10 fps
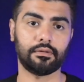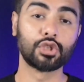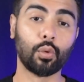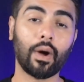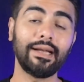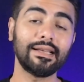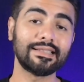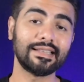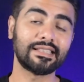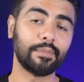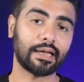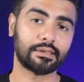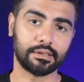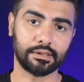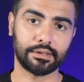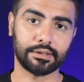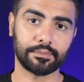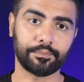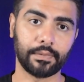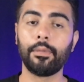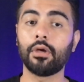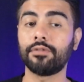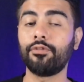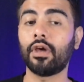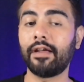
So why does this matters? Because if you're